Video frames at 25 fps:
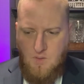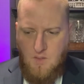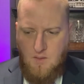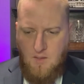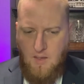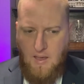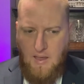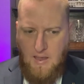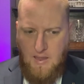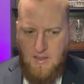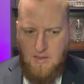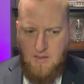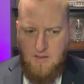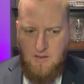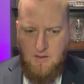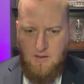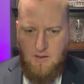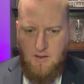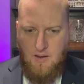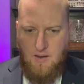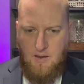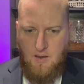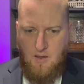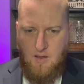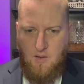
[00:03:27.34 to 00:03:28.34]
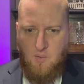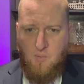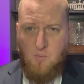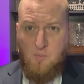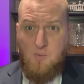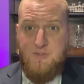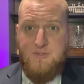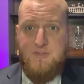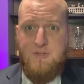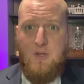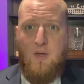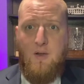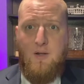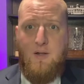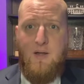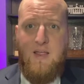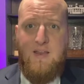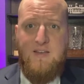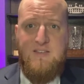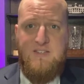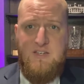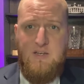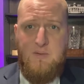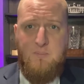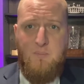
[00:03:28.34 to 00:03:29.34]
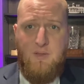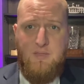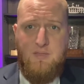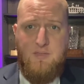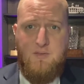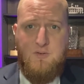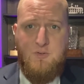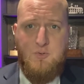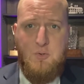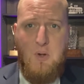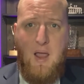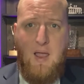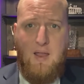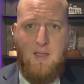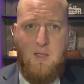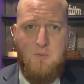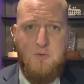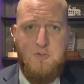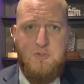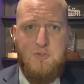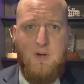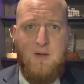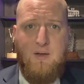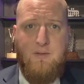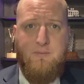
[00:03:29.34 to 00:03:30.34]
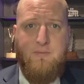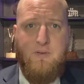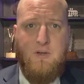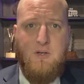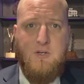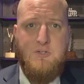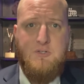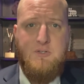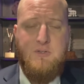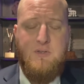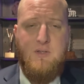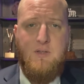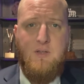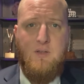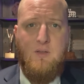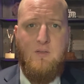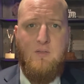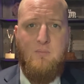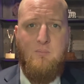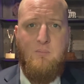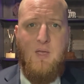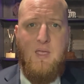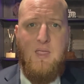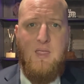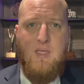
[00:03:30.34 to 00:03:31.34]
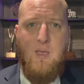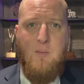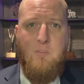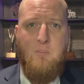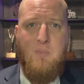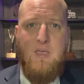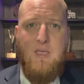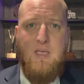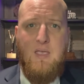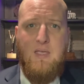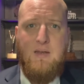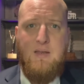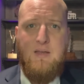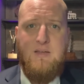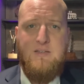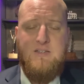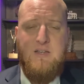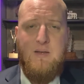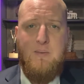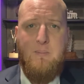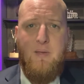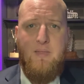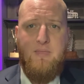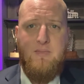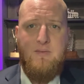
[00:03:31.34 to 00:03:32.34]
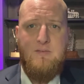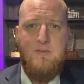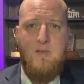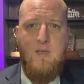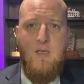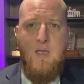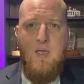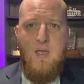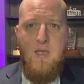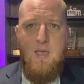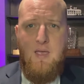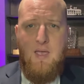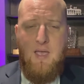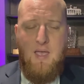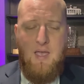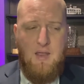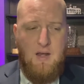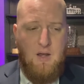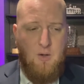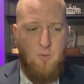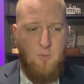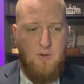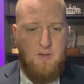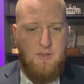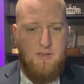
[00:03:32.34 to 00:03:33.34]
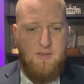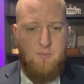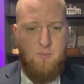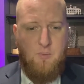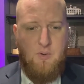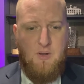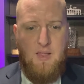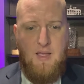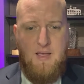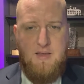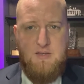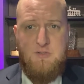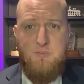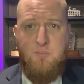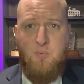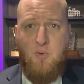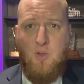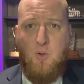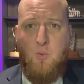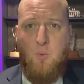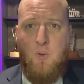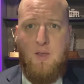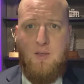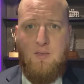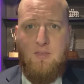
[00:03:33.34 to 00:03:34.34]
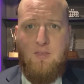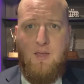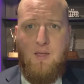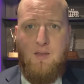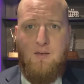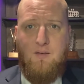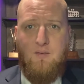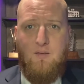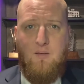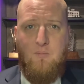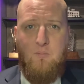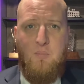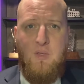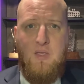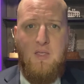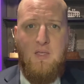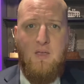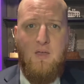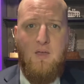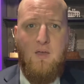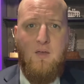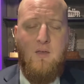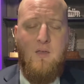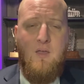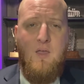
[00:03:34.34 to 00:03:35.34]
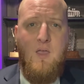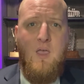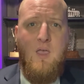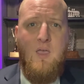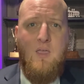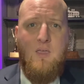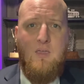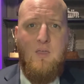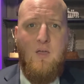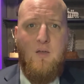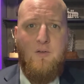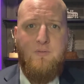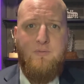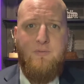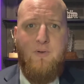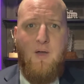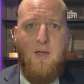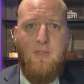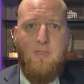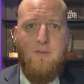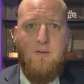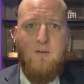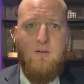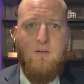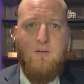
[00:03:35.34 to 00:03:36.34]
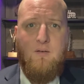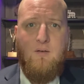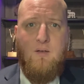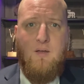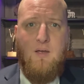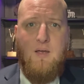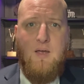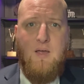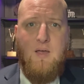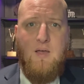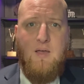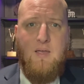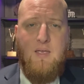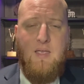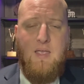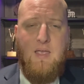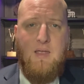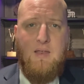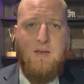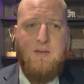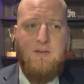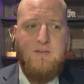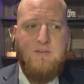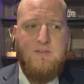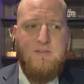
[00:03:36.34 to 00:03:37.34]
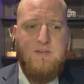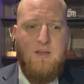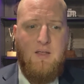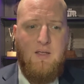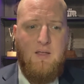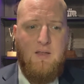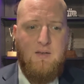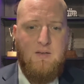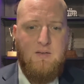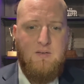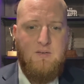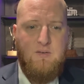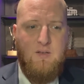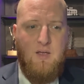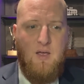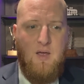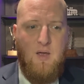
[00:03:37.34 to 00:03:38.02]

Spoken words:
I was on an 18-month track. I was trying to finish my MBA in 18 months, and I really realized pretty quick that being a young father and